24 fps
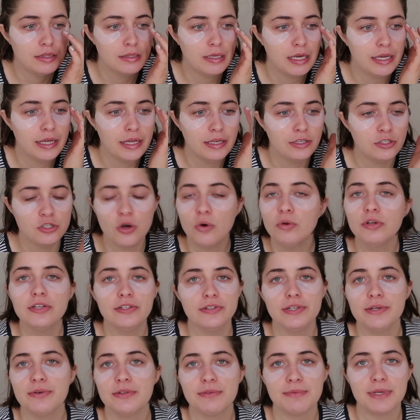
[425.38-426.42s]
They don't
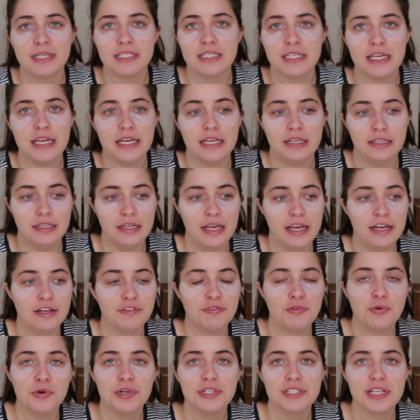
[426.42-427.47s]
agree with my skin. And
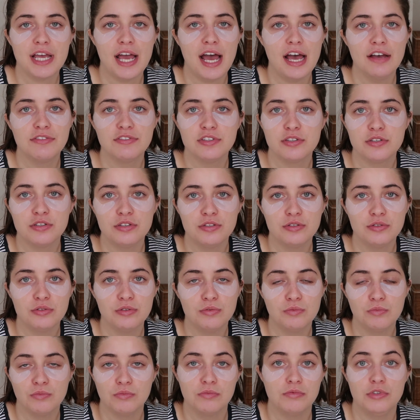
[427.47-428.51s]
of course I have to
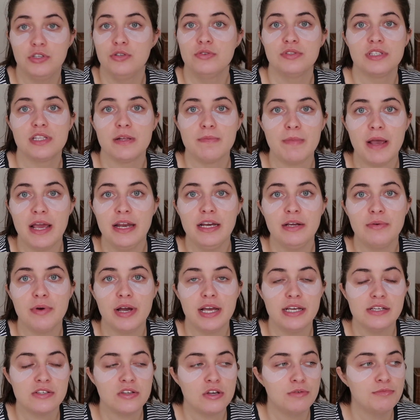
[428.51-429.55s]
use them
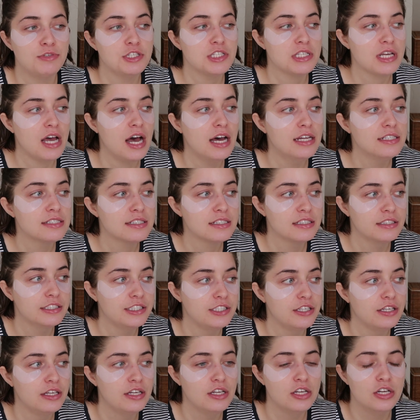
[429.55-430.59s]
anyway, so I'm just
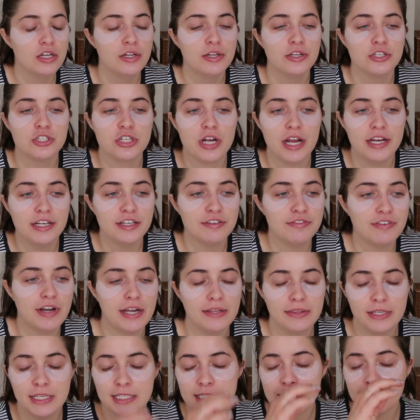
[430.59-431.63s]
constantly trying to
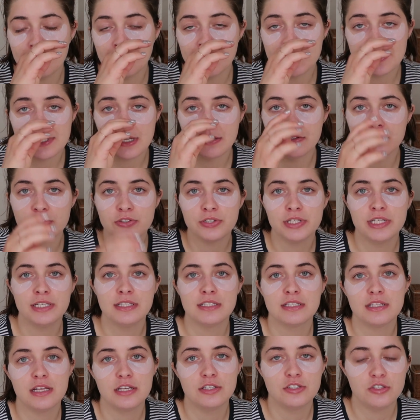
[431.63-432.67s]
find like different
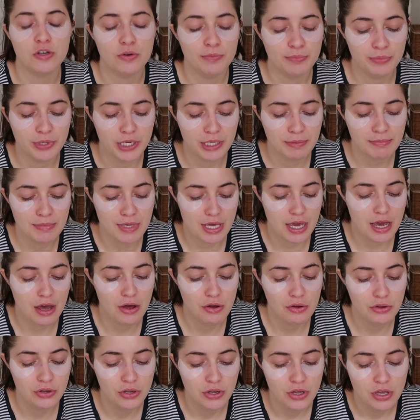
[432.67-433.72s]
sunscreens that don't break me
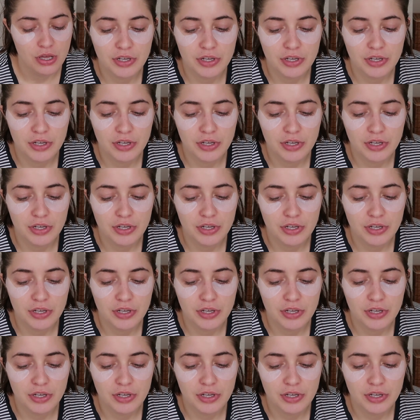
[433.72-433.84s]
out.